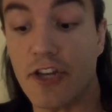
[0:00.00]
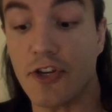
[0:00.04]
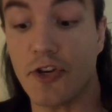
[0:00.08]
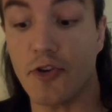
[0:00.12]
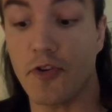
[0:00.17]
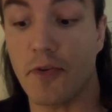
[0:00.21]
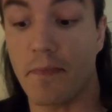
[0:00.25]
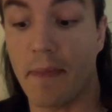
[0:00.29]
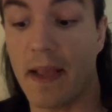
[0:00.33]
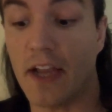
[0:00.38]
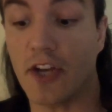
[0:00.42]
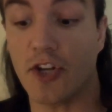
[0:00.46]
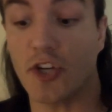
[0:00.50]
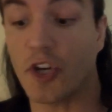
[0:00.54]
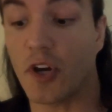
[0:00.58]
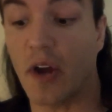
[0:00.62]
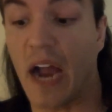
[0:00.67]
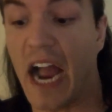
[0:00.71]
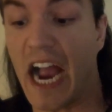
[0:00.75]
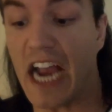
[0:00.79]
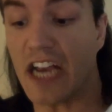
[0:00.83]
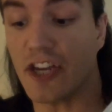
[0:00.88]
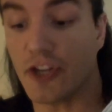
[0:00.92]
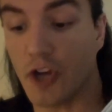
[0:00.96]
to make sure
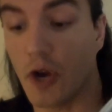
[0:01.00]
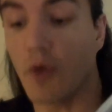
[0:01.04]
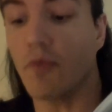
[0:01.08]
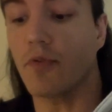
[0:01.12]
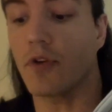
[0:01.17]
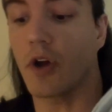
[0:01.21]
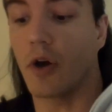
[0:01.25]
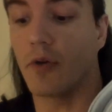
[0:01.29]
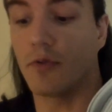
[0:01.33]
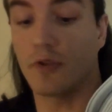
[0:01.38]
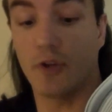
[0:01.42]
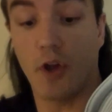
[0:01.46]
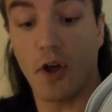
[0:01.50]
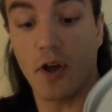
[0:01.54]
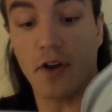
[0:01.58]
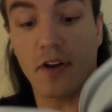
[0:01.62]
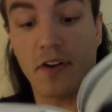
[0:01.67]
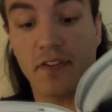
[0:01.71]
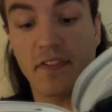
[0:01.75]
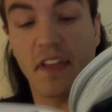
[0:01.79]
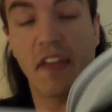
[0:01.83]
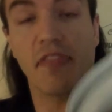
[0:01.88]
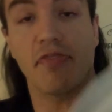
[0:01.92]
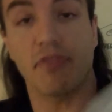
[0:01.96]
I don't go
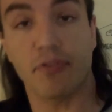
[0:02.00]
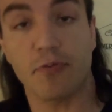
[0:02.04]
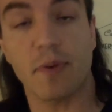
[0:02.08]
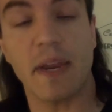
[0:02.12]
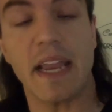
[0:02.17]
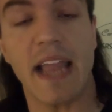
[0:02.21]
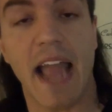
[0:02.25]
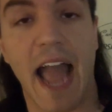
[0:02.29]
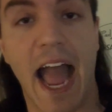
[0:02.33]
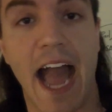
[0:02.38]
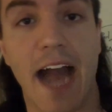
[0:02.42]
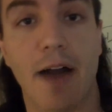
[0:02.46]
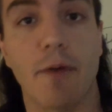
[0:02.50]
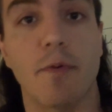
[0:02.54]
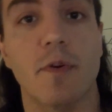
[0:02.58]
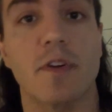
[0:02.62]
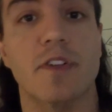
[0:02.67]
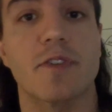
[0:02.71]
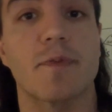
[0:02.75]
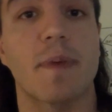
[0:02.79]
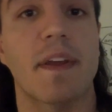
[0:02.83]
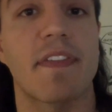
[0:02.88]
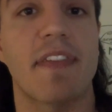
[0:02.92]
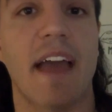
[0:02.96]
longer than 3
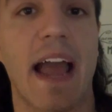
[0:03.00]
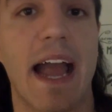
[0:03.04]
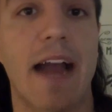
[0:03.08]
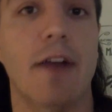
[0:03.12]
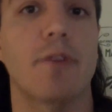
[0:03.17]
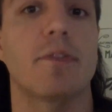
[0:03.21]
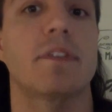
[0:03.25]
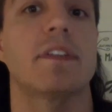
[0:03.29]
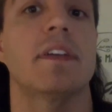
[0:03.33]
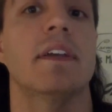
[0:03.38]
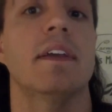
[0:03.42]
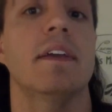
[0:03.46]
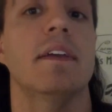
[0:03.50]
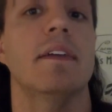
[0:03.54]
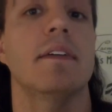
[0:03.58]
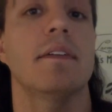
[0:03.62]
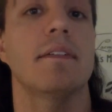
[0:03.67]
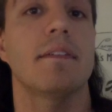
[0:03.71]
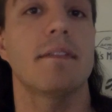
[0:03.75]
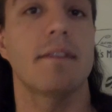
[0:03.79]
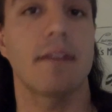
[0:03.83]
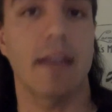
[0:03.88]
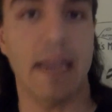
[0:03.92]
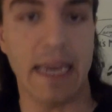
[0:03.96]
hours without
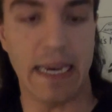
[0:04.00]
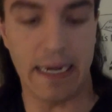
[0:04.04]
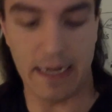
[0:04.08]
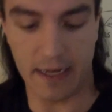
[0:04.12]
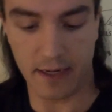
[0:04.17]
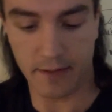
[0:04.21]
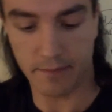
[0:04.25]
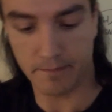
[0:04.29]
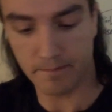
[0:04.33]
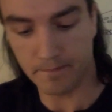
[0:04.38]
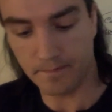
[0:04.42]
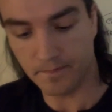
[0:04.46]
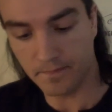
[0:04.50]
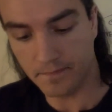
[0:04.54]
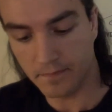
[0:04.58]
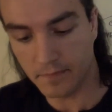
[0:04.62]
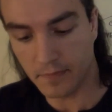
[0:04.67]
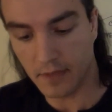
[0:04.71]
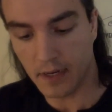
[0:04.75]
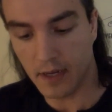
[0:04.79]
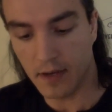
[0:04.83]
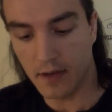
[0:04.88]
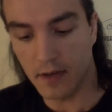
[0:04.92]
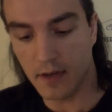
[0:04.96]
eating.
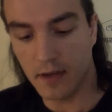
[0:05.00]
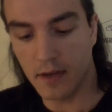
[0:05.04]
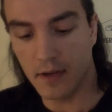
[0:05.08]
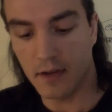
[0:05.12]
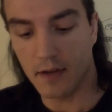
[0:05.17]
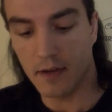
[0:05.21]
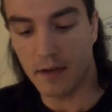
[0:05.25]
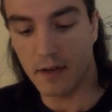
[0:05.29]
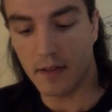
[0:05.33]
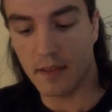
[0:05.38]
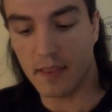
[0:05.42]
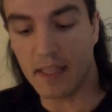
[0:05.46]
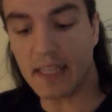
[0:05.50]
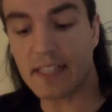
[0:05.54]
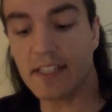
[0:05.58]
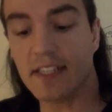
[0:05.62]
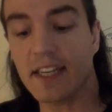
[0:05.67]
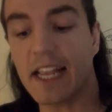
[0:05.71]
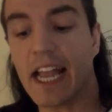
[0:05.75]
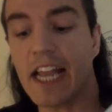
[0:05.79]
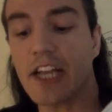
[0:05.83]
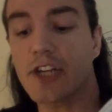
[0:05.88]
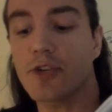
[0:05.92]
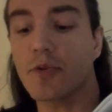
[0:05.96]
This
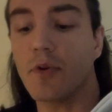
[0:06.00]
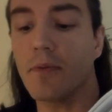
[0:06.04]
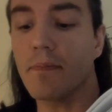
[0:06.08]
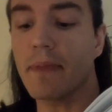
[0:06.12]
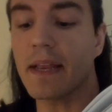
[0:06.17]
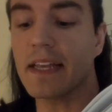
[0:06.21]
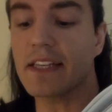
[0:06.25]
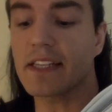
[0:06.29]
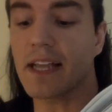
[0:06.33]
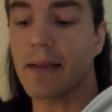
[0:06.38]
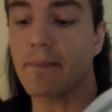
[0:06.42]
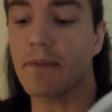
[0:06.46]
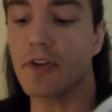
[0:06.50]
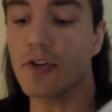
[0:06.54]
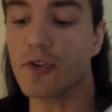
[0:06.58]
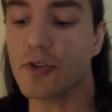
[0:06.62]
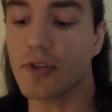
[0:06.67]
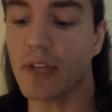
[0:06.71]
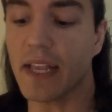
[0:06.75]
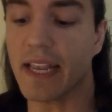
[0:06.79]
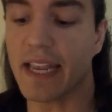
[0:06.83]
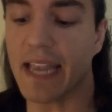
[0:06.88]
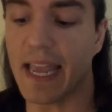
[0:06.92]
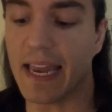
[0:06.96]
schedule means I'm
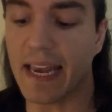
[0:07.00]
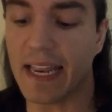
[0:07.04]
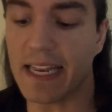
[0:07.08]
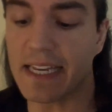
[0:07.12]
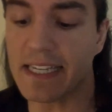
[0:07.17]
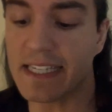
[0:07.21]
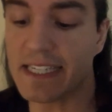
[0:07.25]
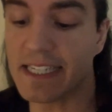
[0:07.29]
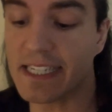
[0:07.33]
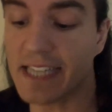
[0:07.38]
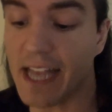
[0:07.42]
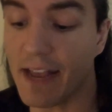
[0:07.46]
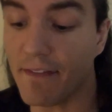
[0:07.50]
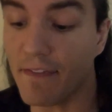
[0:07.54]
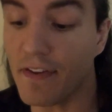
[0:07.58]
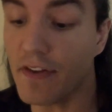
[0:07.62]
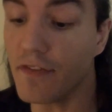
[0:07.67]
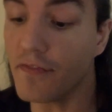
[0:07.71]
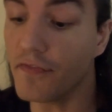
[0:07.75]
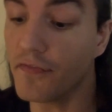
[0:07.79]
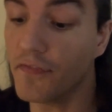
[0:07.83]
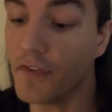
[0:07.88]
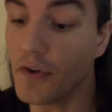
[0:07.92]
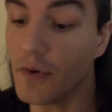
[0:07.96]
usually getting
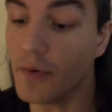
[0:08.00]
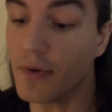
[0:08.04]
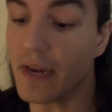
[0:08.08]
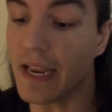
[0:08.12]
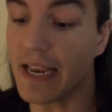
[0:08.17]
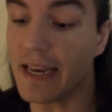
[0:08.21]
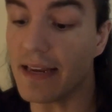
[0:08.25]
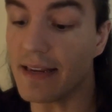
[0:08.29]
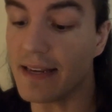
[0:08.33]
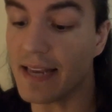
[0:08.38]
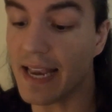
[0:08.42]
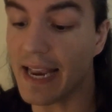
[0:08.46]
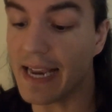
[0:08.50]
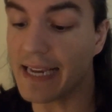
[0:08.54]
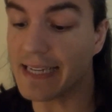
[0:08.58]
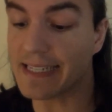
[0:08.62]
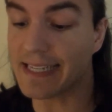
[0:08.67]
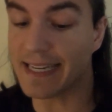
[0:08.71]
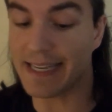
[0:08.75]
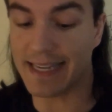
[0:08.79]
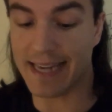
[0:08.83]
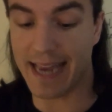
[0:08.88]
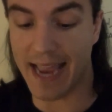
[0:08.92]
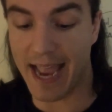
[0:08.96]
7 food intakes
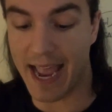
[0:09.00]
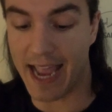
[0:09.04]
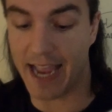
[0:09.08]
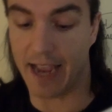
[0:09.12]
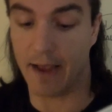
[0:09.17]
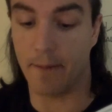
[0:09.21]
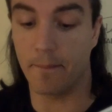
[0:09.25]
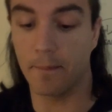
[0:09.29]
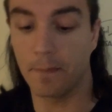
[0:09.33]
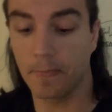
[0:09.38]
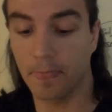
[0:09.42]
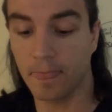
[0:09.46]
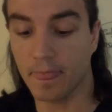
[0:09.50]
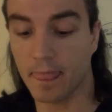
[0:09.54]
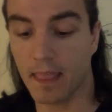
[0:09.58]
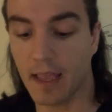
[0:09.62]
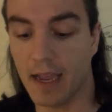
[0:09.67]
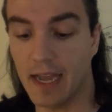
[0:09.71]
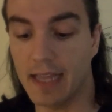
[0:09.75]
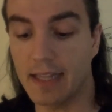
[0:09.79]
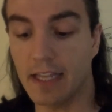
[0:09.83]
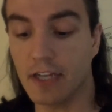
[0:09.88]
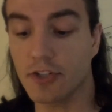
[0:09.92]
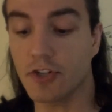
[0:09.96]
a day.
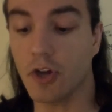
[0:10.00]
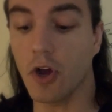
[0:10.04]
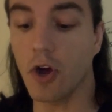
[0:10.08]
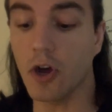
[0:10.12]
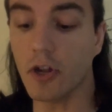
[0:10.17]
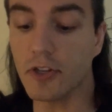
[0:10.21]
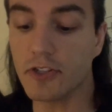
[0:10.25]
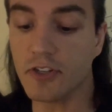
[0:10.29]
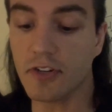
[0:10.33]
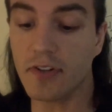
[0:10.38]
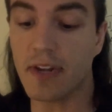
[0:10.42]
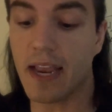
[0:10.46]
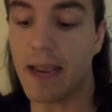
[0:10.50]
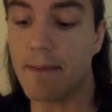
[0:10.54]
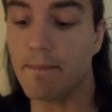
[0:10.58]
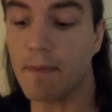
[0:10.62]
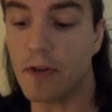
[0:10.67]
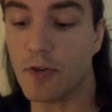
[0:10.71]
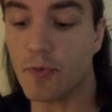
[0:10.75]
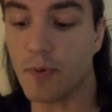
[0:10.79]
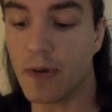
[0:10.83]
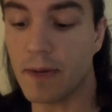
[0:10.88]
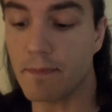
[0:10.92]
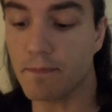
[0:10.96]
I like to alternate
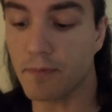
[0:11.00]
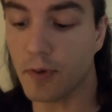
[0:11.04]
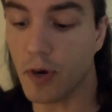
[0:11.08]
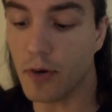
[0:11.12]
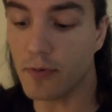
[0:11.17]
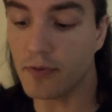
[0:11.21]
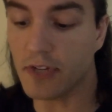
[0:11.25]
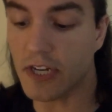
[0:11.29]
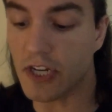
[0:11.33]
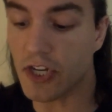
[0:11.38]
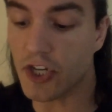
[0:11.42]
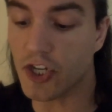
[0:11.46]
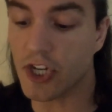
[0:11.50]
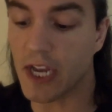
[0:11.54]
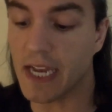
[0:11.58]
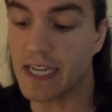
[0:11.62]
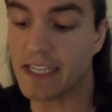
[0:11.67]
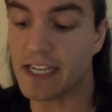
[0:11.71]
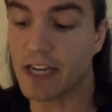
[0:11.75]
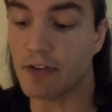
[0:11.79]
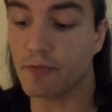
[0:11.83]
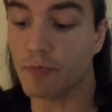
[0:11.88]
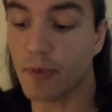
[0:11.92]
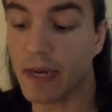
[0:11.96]
between protein
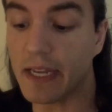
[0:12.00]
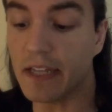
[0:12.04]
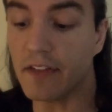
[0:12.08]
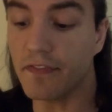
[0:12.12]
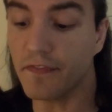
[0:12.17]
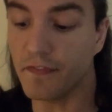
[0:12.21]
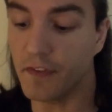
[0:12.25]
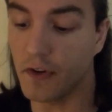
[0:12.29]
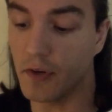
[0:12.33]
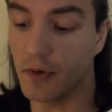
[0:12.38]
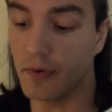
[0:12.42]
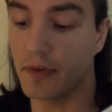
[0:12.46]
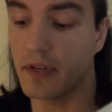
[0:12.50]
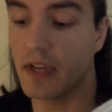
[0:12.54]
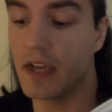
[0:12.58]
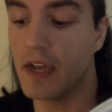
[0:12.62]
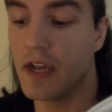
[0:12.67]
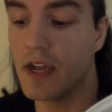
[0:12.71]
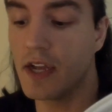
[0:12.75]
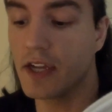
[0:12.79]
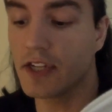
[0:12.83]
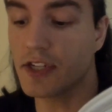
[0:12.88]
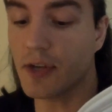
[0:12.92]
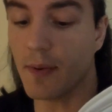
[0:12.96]
shakes and real food,
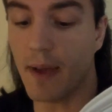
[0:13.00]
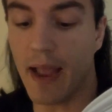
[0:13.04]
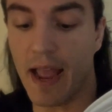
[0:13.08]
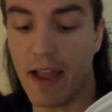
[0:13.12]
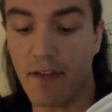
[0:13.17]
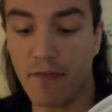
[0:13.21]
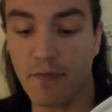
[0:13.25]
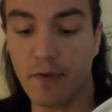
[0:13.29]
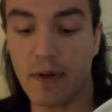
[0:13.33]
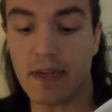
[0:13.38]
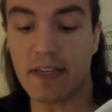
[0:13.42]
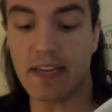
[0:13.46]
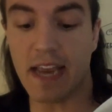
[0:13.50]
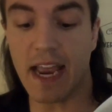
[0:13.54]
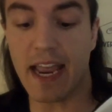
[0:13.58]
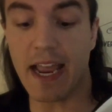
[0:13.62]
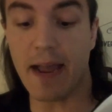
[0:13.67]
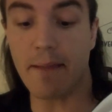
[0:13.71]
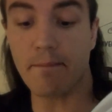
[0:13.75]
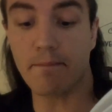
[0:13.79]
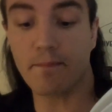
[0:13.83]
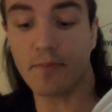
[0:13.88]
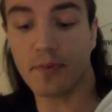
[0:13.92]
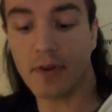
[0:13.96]
so every day
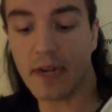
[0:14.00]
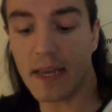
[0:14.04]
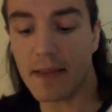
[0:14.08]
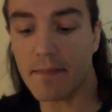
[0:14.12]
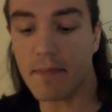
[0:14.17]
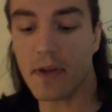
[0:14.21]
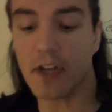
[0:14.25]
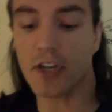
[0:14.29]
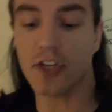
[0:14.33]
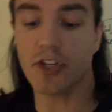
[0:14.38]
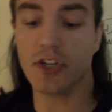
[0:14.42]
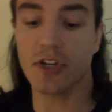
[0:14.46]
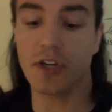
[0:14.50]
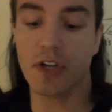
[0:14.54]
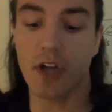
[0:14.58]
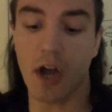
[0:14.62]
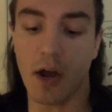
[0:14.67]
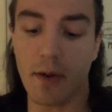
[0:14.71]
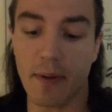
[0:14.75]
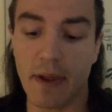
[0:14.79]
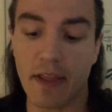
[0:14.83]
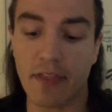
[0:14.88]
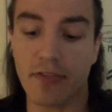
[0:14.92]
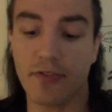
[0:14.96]
I'm pretty much
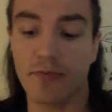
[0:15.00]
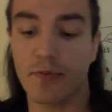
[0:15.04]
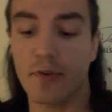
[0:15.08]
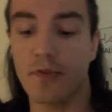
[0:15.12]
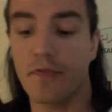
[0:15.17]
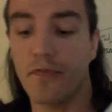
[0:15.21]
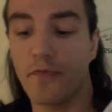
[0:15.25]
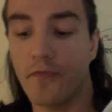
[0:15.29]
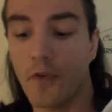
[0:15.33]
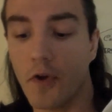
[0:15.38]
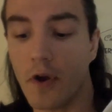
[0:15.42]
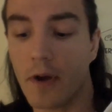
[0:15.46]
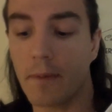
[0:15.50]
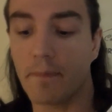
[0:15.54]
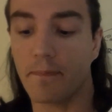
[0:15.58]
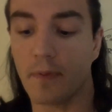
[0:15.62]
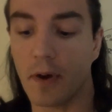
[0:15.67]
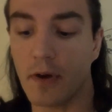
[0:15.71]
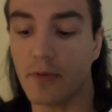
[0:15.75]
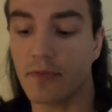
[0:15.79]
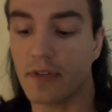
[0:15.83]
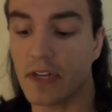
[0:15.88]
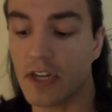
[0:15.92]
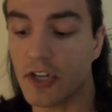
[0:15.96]
going through 4
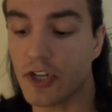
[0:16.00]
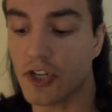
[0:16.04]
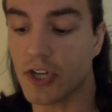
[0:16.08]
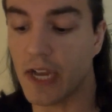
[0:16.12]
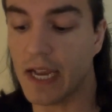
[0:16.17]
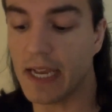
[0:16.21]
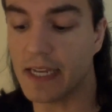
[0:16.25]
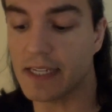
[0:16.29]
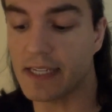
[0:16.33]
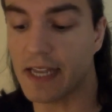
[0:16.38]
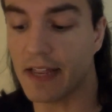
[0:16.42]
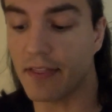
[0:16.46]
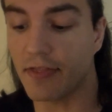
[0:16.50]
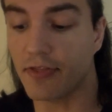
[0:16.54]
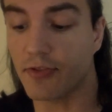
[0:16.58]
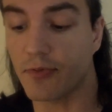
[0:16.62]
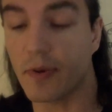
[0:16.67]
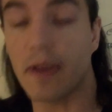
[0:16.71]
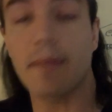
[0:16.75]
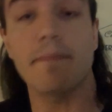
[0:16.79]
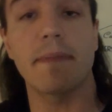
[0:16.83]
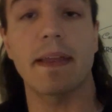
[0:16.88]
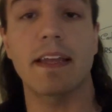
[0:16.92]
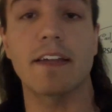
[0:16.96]
protein shakes and
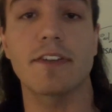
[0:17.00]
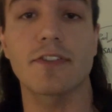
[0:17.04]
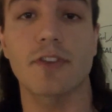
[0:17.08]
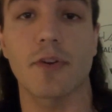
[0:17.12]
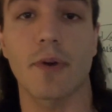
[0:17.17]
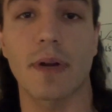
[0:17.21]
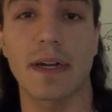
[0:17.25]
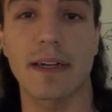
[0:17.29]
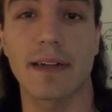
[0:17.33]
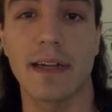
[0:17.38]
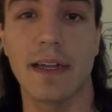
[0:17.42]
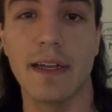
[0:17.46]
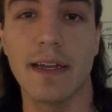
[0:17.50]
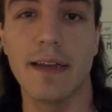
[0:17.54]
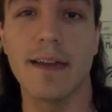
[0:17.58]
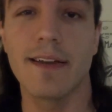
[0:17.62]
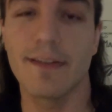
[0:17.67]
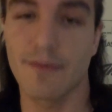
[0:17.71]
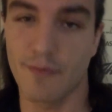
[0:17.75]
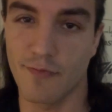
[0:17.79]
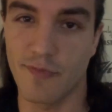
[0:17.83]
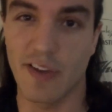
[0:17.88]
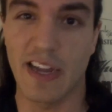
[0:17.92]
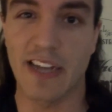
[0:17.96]
3 meals, or
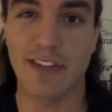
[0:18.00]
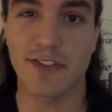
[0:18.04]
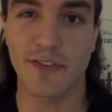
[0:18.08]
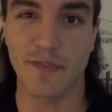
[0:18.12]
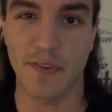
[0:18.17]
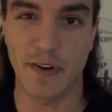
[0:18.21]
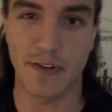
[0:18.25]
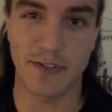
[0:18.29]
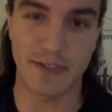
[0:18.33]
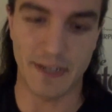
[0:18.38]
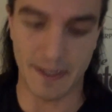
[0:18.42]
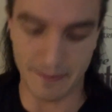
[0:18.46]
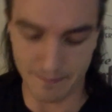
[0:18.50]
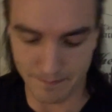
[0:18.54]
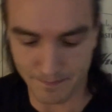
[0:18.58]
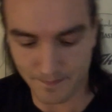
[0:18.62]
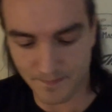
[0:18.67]
vice versa.